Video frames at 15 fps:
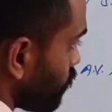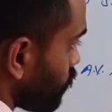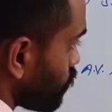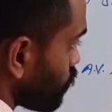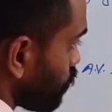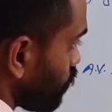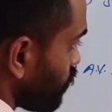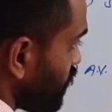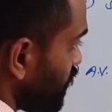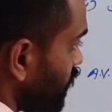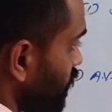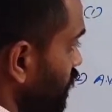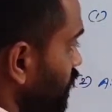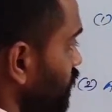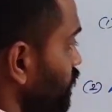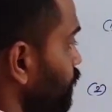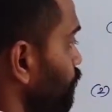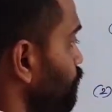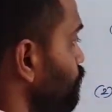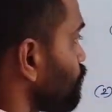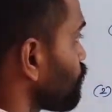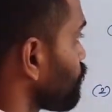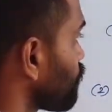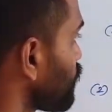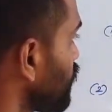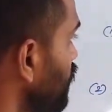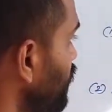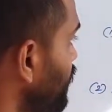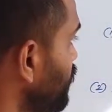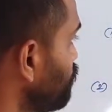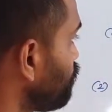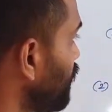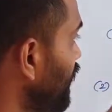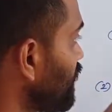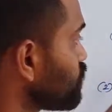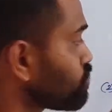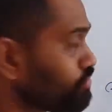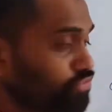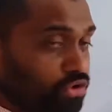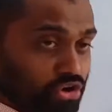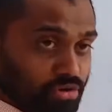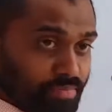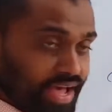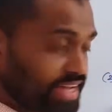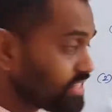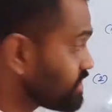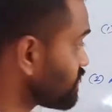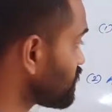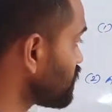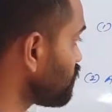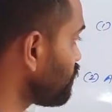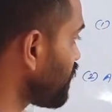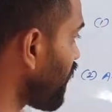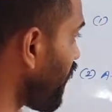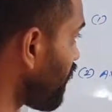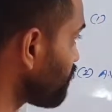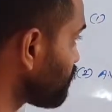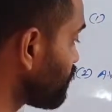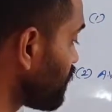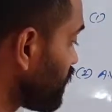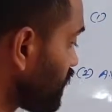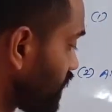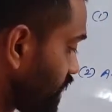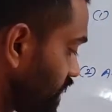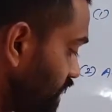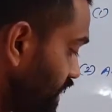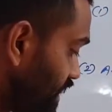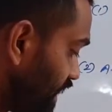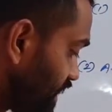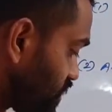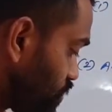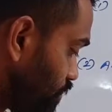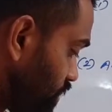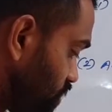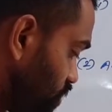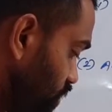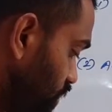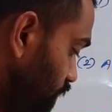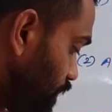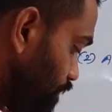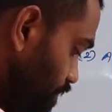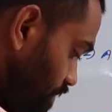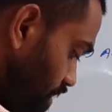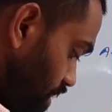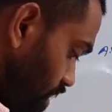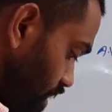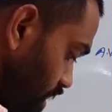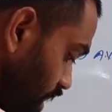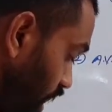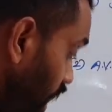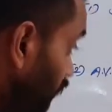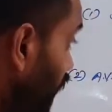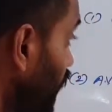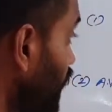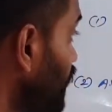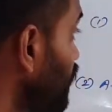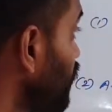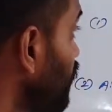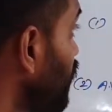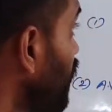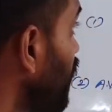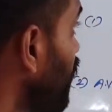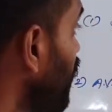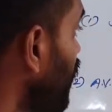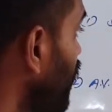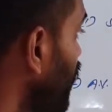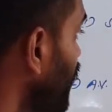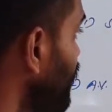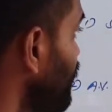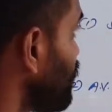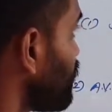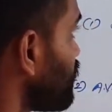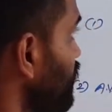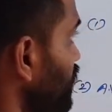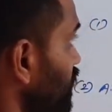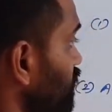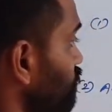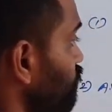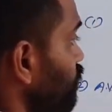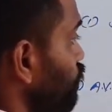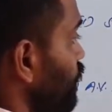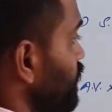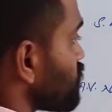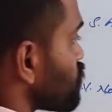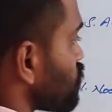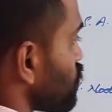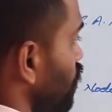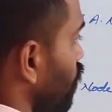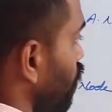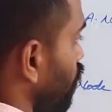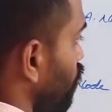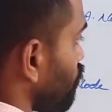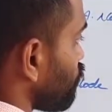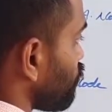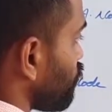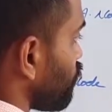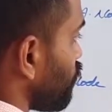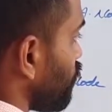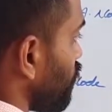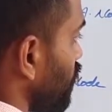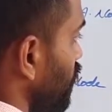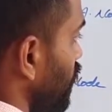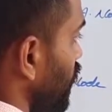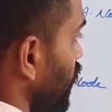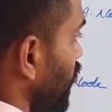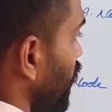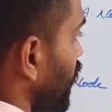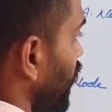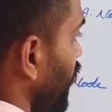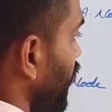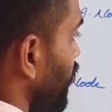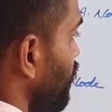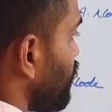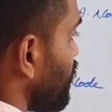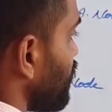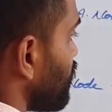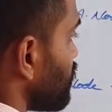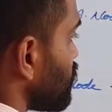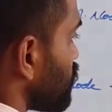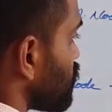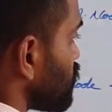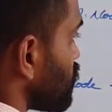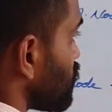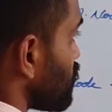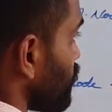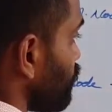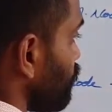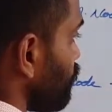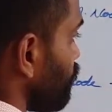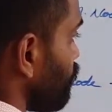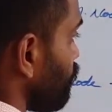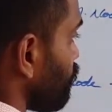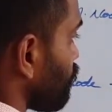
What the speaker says: So here, in place of automaticity, we have conductivity, and under the influence of adrenergic system,